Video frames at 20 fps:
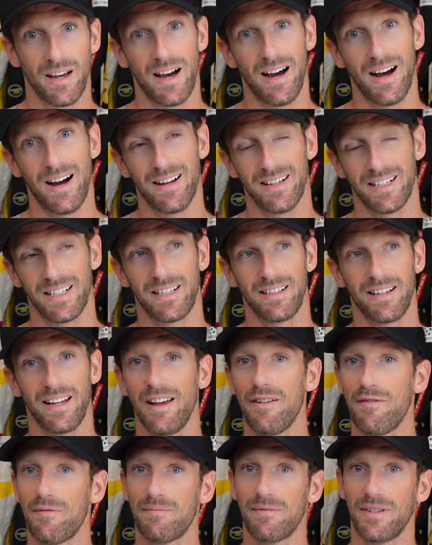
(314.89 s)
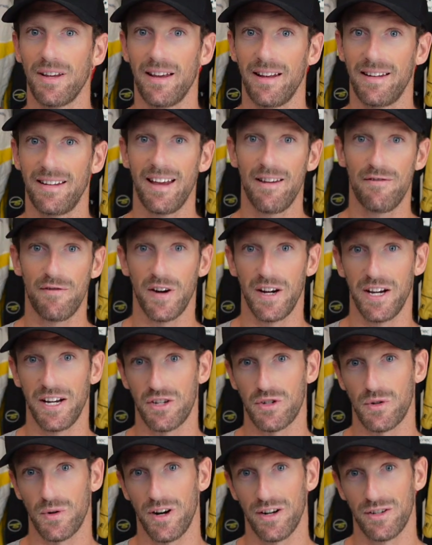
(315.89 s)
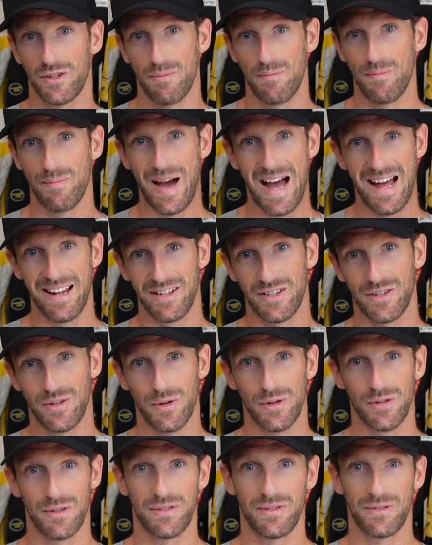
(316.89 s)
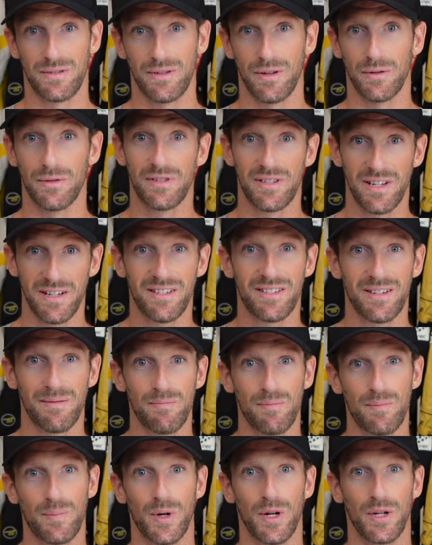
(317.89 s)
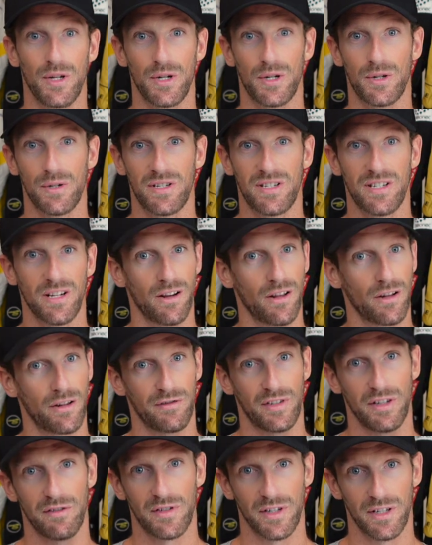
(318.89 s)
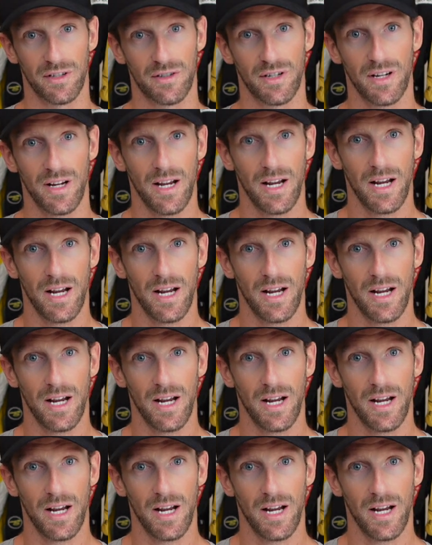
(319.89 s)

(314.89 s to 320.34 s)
The FIA tried to ban those systems, but you could see a lot of different